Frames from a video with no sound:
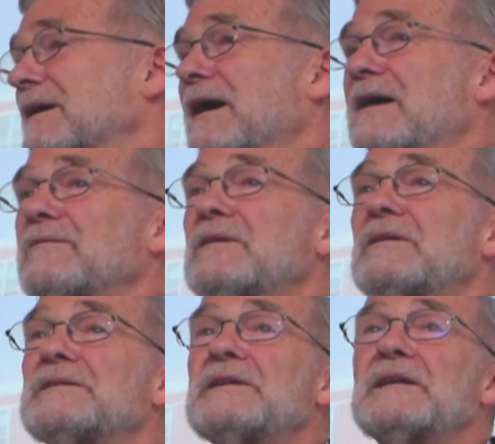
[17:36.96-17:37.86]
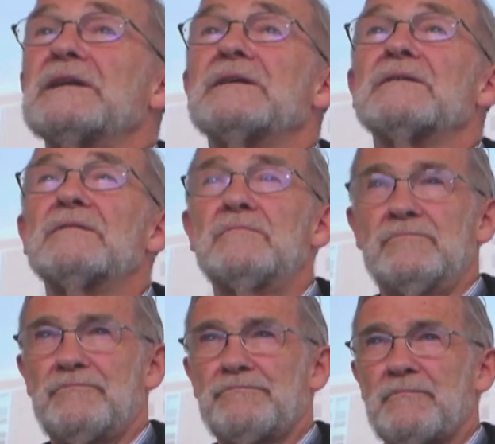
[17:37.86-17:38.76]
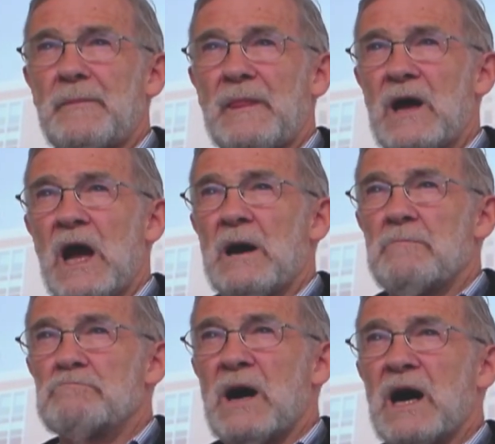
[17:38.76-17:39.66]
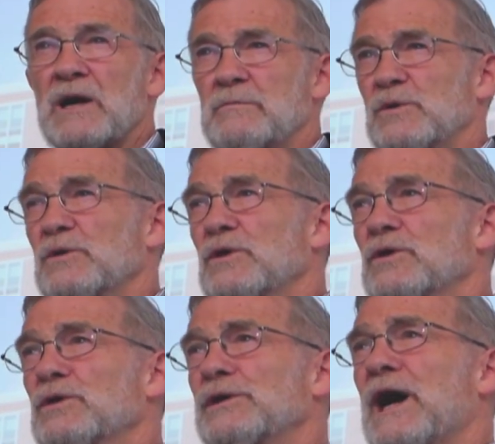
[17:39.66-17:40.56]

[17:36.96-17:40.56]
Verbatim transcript: okay, I have a little ditty here. Mahmoud